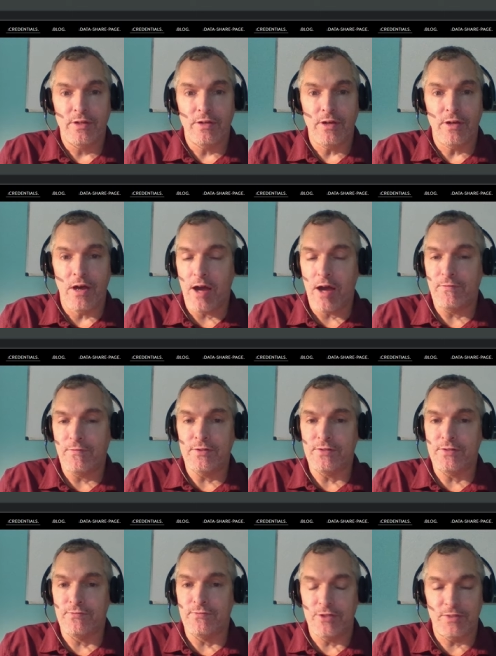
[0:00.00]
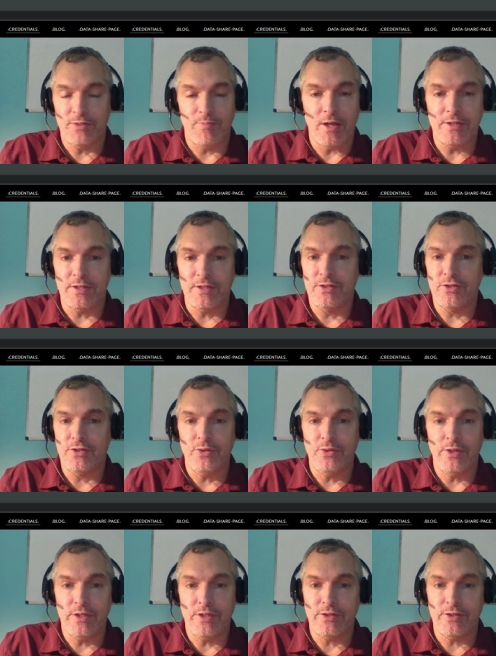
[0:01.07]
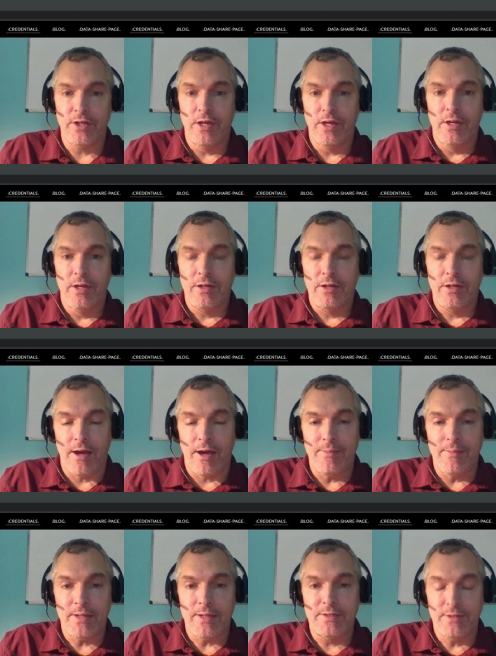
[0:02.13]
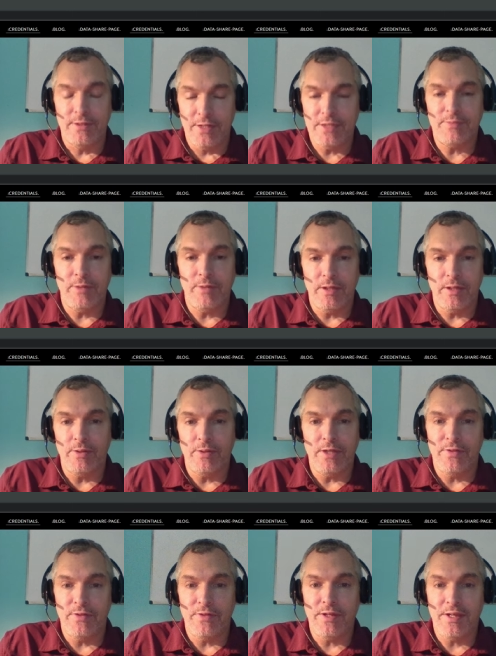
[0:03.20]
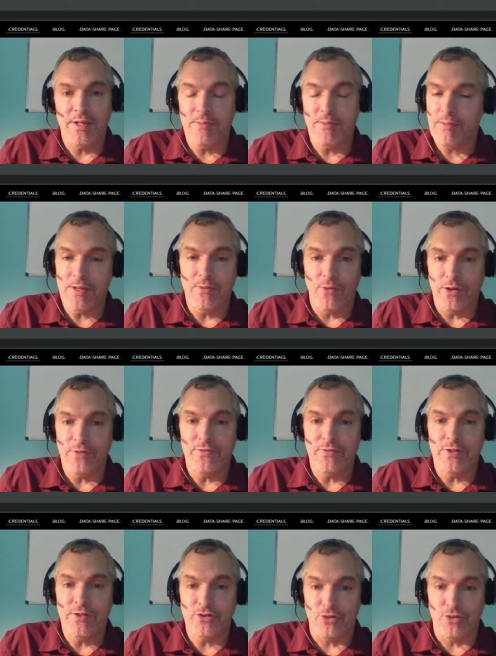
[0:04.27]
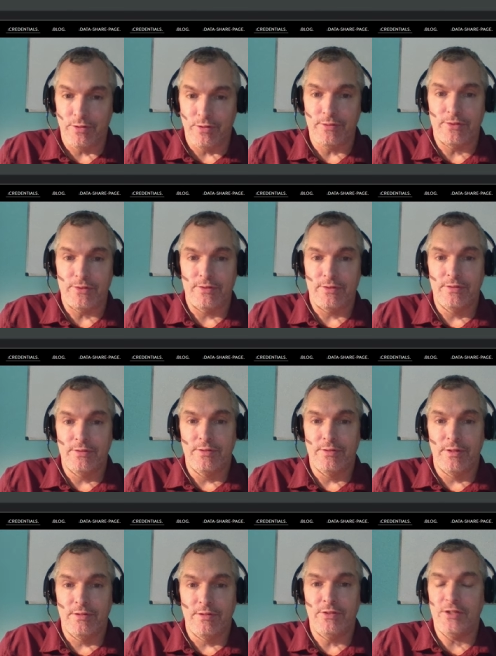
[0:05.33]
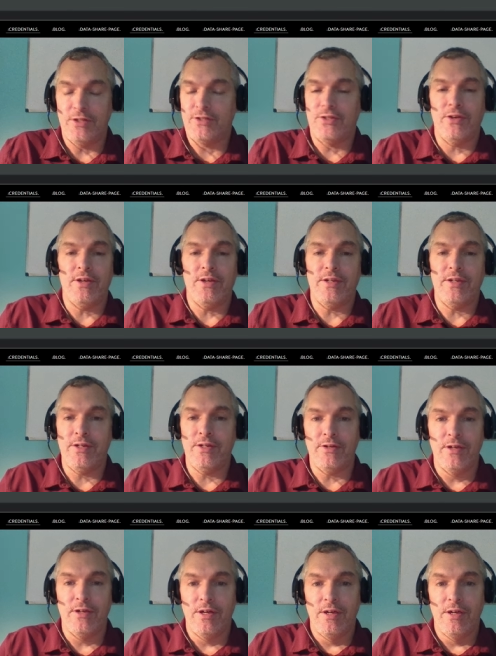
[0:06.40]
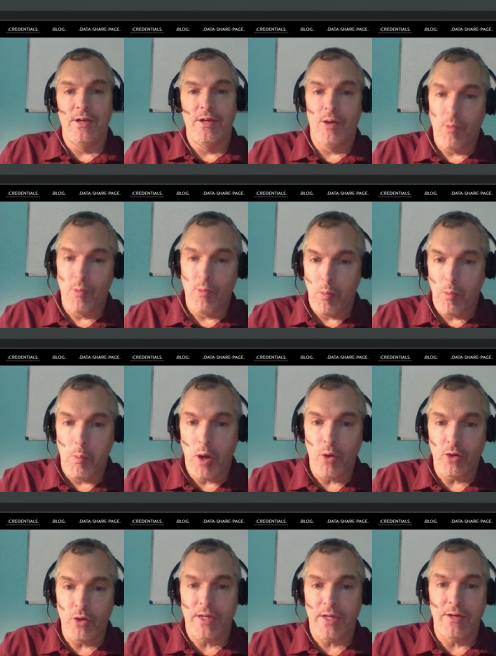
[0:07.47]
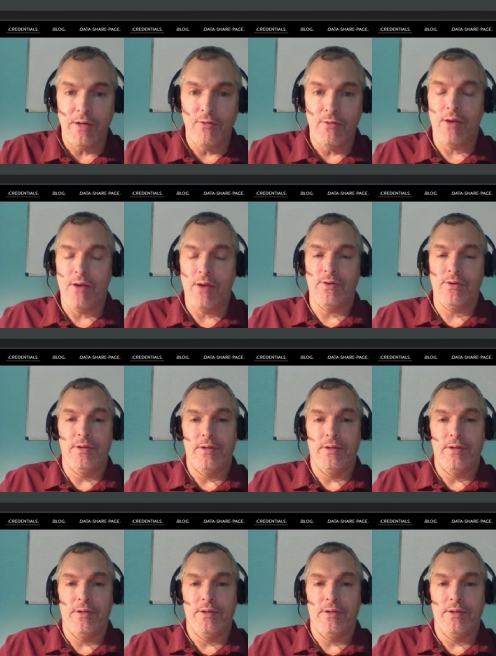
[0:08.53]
offers of responses to his comments leads me to believe that he may be one of these trolls just on here poking around.